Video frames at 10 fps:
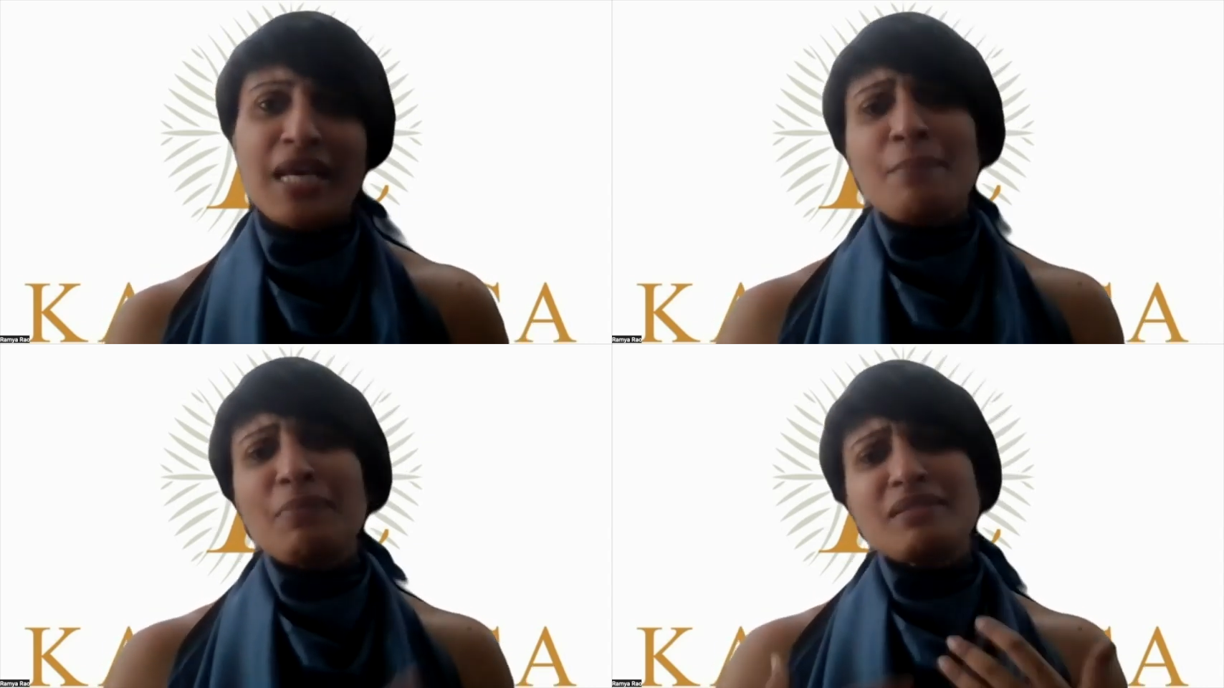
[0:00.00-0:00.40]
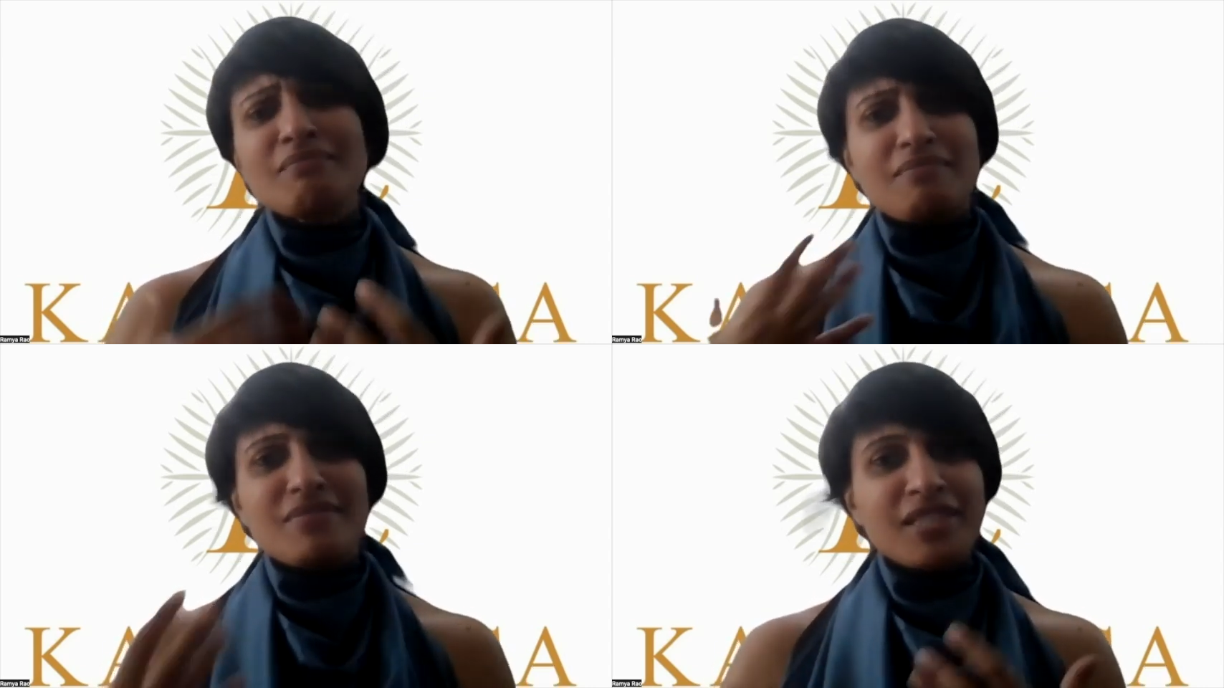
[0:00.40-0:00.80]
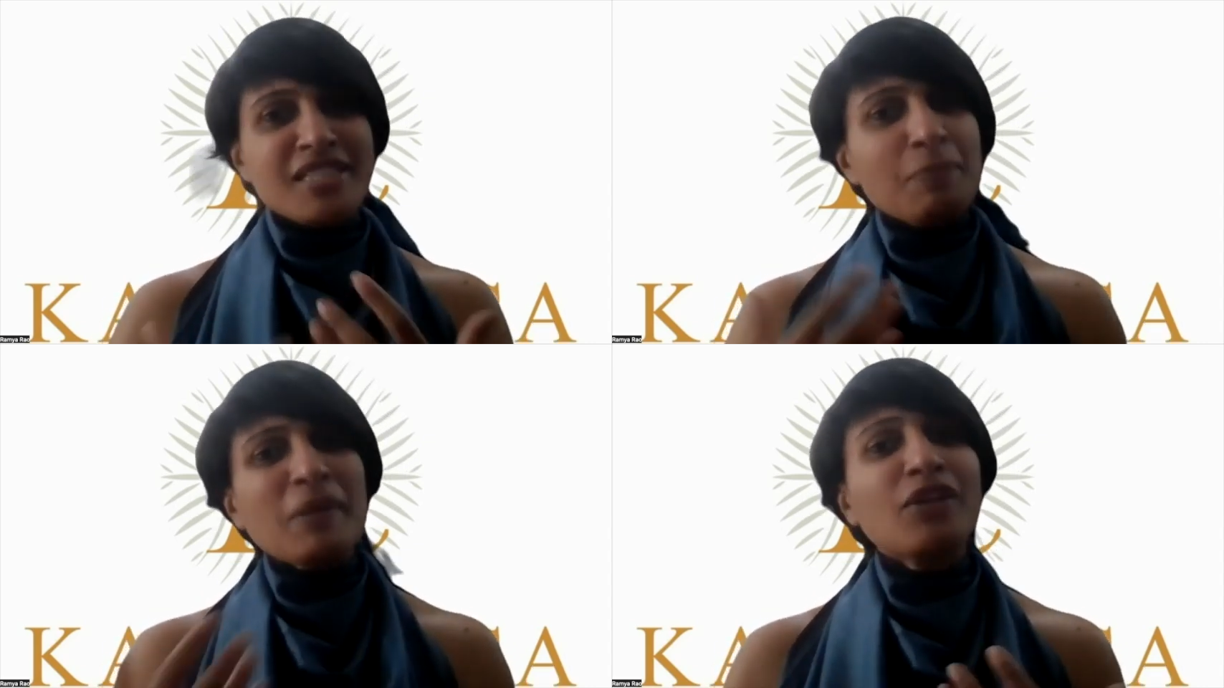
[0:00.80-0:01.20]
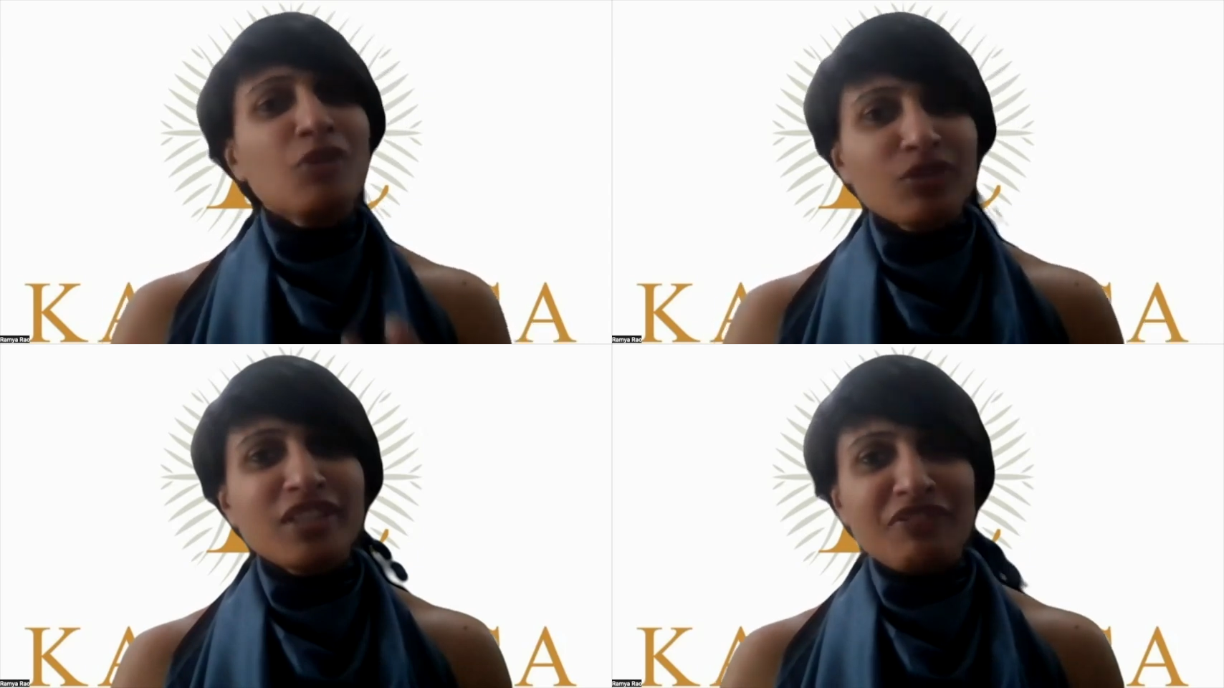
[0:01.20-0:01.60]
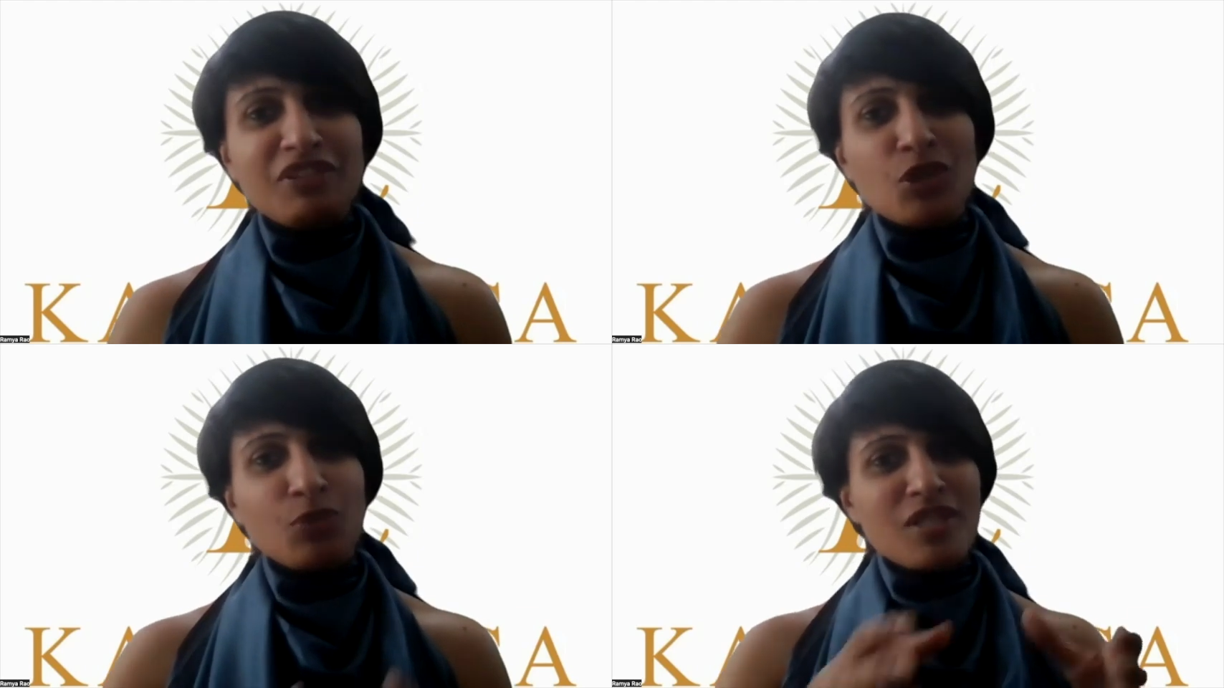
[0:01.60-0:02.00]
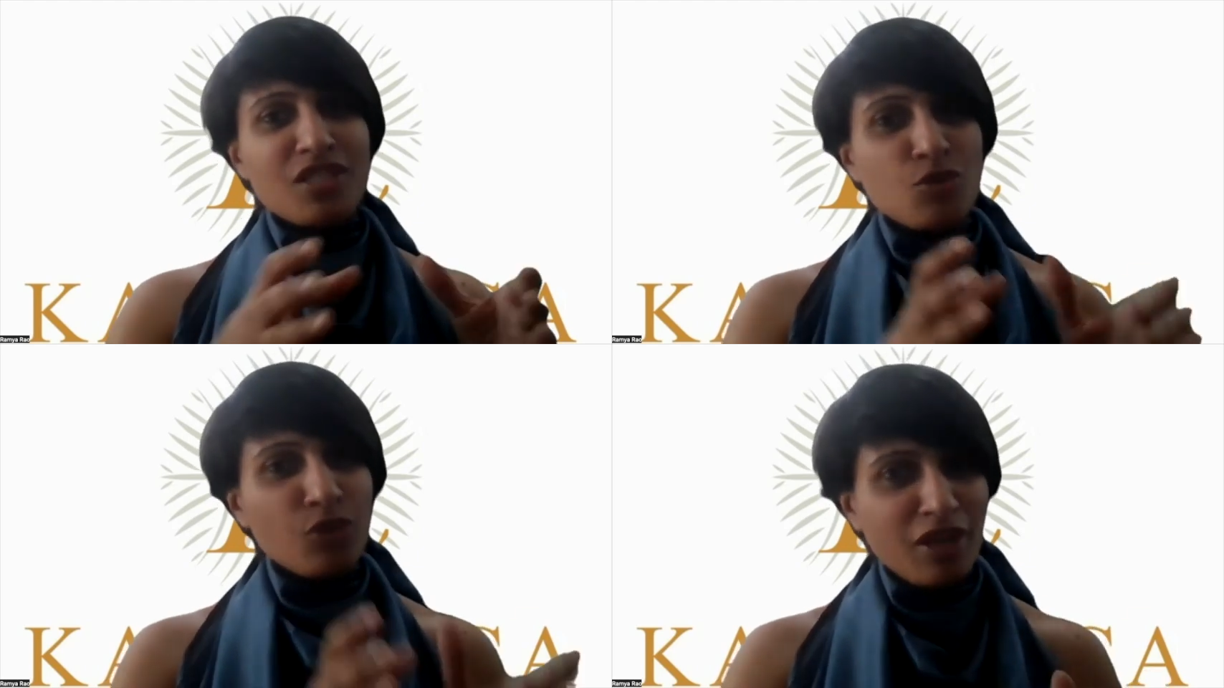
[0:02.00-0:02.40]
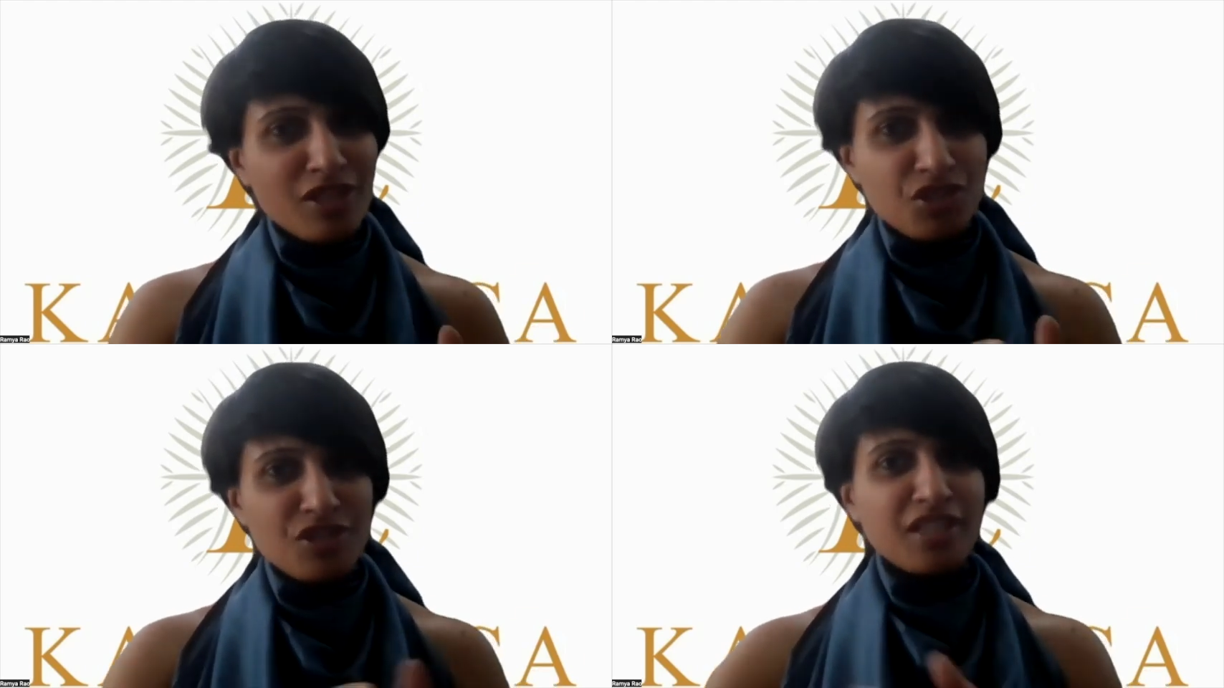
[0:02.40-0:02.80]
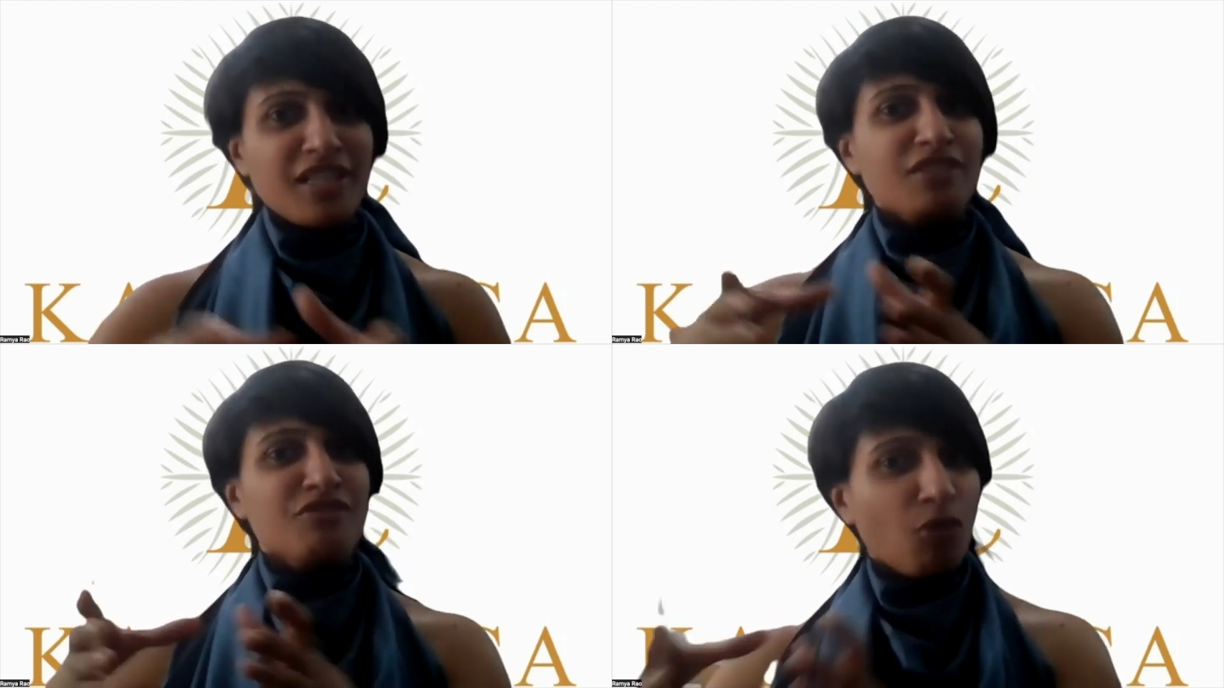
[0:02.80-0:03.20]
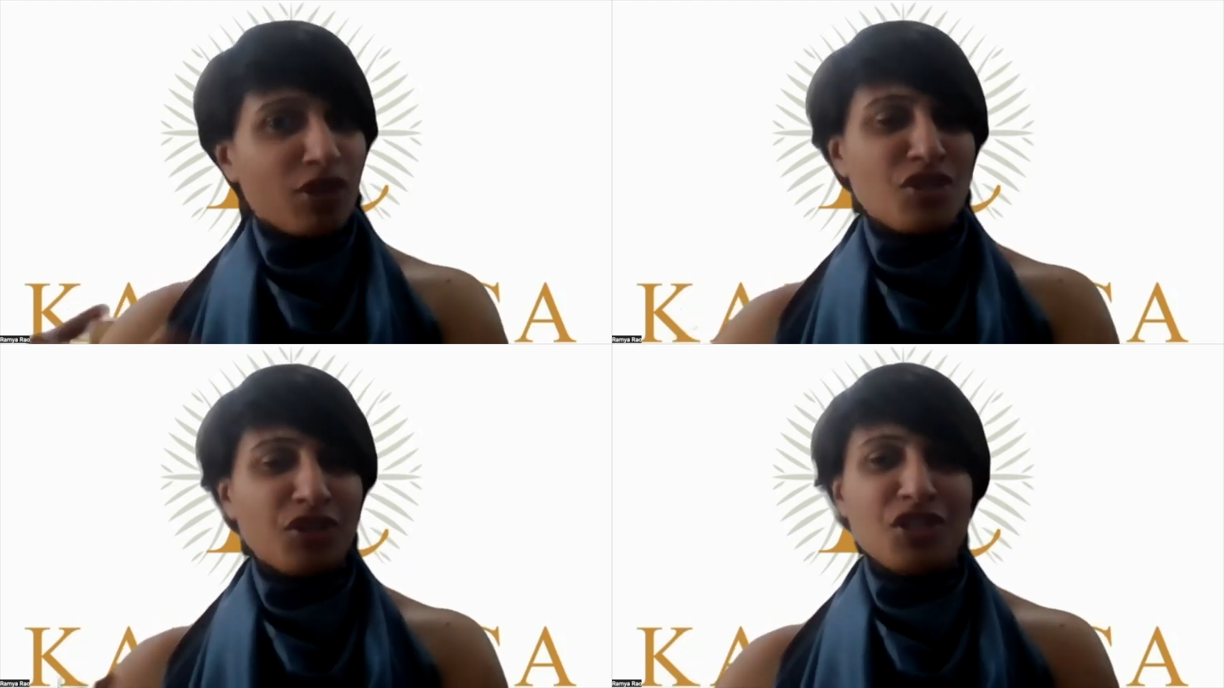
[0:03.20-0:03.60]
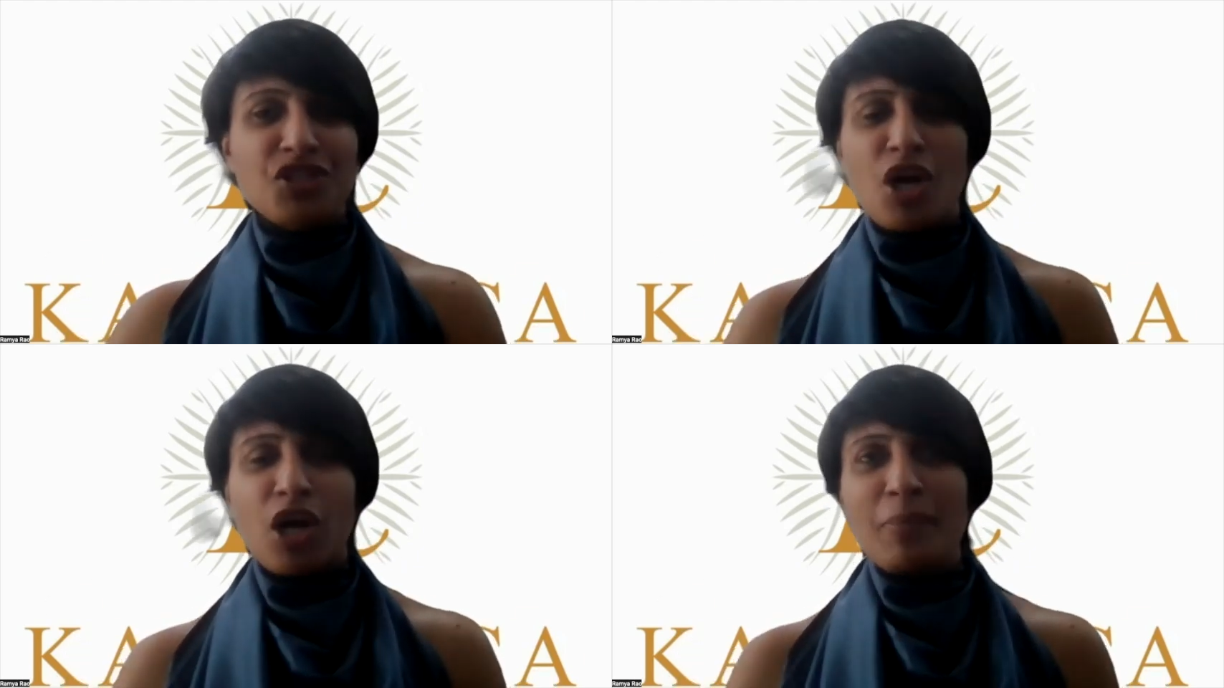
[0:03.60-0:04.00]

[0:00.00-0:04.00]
But the typical route that we took was do your engineering, focus on your job.